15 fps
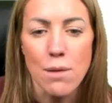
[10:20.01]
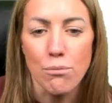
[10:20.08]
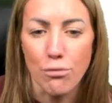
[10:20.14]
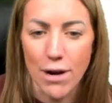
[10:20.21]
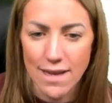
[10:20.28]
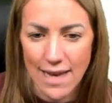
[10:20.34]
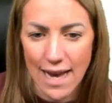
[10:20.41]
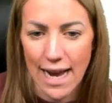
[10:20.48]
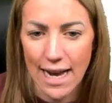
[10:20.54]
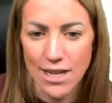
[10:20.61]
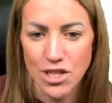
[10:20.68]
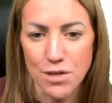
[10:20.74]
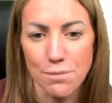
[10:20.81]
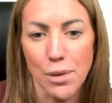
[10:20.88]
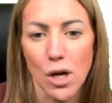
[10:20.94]
break the
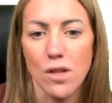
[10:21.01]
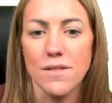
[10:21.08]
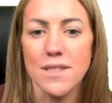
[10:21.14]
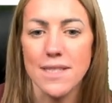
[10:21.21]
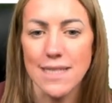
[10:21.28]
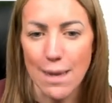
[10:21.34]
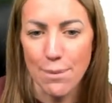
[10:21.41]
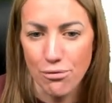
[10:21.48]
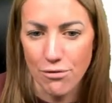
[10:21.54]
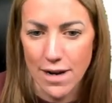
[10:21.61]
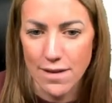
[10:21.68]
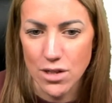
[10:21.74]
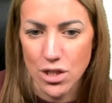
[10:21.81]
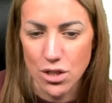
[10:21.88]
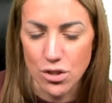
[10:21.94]
hydrogen bonds, separate
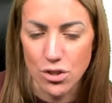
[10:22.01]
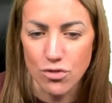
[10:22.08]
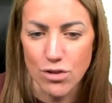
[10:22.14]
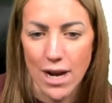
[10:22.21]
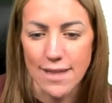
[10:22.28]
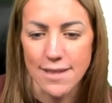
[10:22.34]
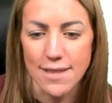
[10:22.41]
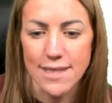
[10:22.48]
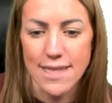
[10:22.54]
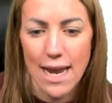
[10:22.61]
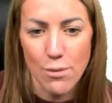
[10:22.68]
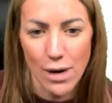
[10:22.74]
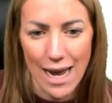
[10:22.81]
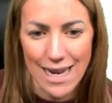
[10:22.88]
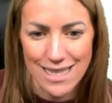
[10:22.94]
the two strands, they
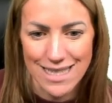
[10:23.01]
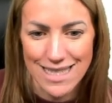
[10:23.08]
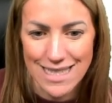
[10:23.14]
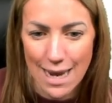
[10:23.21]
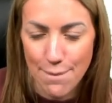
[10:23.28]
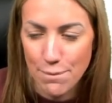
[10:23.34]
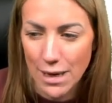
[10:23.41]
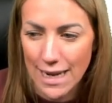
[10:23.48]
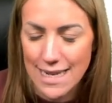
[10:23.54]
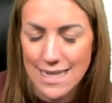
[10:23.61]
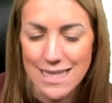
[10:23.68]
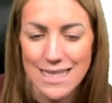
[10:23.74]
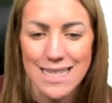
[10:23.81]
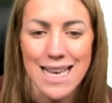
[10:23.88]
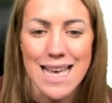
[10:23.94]
will act as
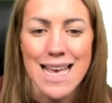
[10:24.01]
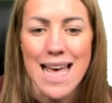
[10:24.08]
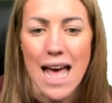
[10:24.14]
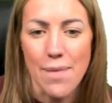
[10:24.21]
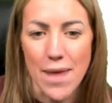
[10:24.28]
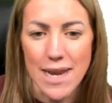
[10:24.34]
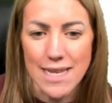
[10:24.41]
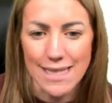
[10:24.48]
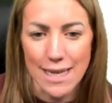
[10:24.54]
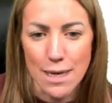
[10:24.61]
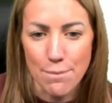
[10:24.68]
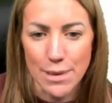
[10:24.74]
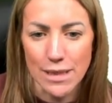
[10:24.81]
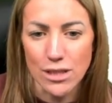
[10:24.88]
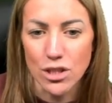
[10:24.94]
templates, and then it's gonna
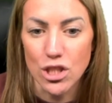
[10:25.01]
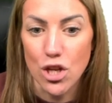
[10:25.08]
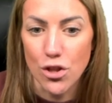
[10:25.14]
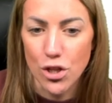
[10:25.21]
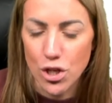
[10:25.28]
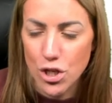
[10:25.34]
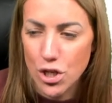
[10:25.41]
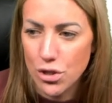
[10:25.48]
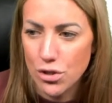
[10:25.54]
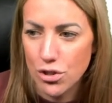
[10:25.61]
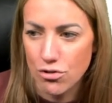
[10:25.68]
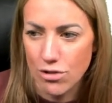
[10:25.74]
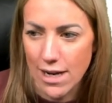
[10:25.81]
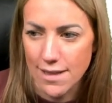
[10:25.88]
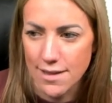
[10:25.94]
build the new
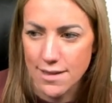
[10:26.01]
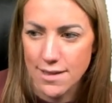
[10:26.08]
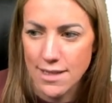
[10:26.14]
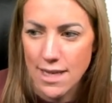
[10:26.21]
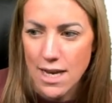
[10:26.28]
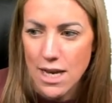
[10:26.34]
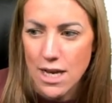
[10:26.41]
strands.